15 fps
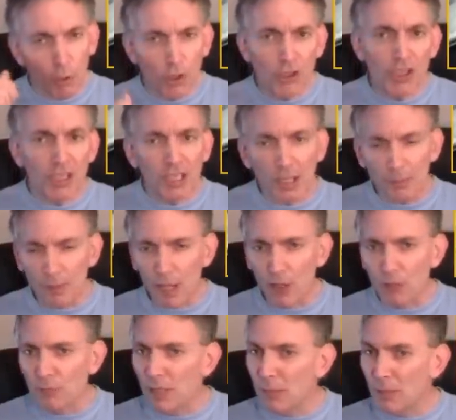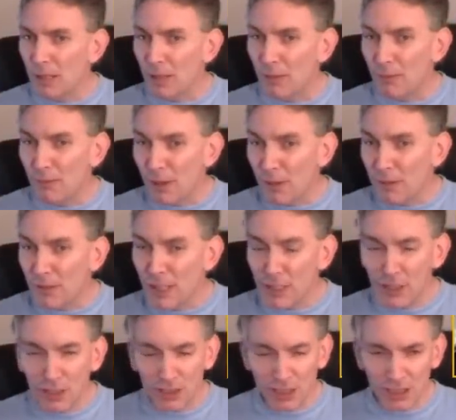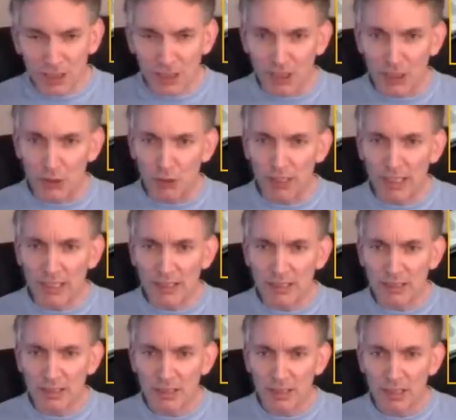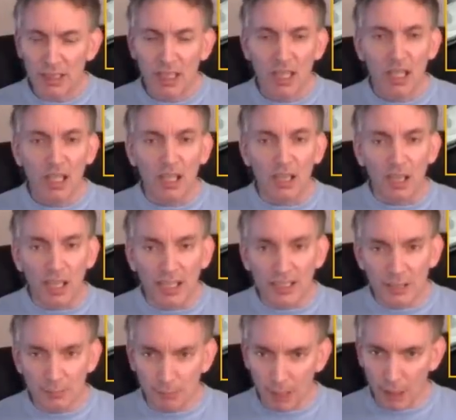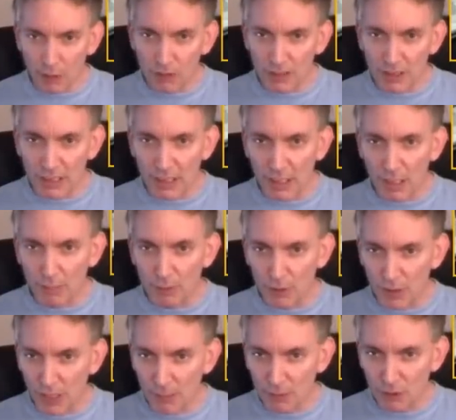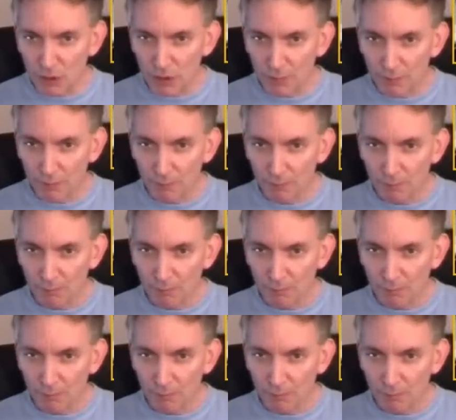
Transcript: water at about maybe 50 to 60 degrees, let it melt and get it up to temperature.